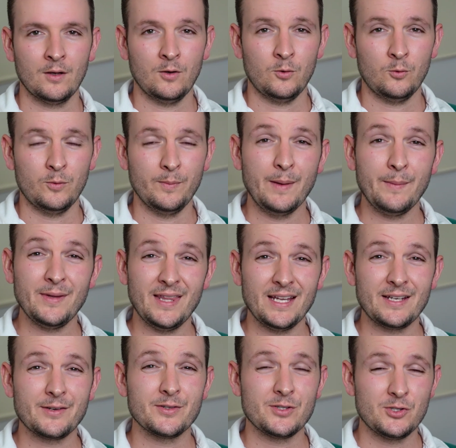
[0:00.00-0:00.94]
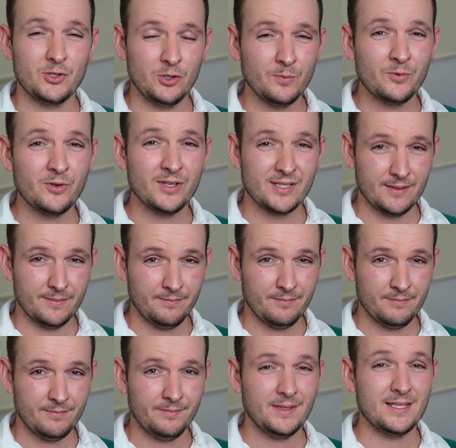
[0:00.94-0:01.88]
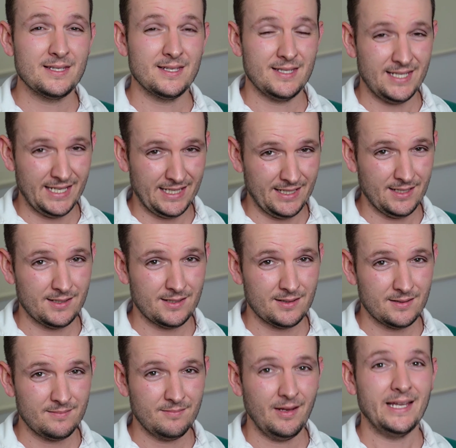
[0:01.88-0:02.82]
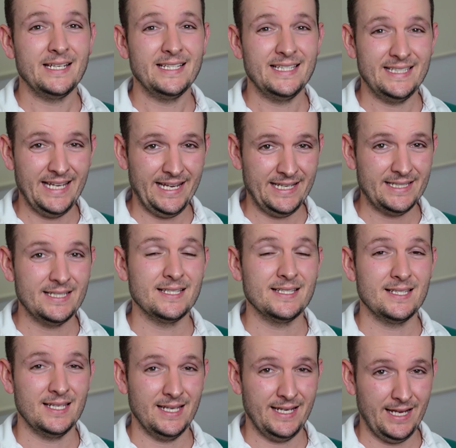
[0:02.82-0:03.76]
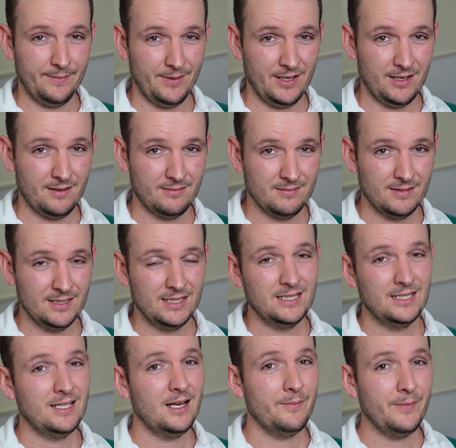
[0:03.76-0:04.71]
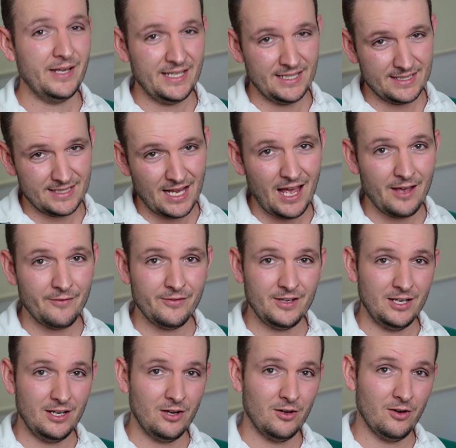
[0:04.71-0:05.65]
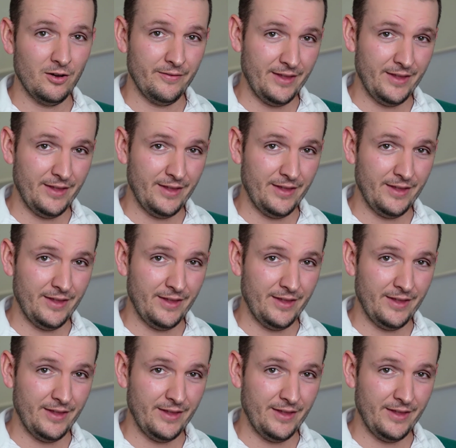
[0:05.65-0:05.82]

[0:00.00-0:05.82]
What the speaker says: Remember that consumerism is a sickness and debt is the enabler. I made an entire video on